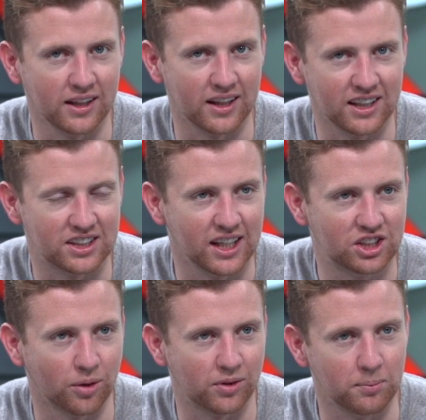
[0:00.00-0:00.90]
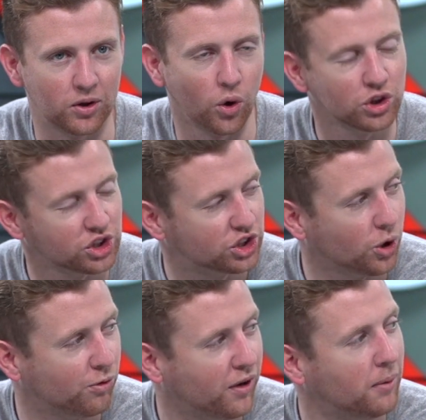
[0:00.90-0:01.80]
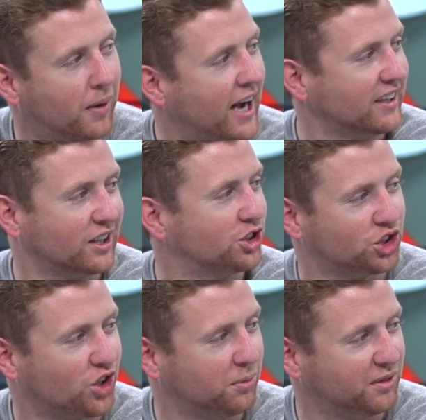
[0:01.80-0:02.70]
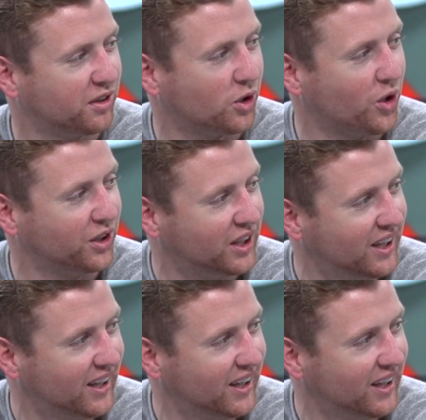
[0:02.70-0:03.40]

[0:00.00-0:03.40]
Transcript: that they say something because it's so far back that it's just going to be forgotten.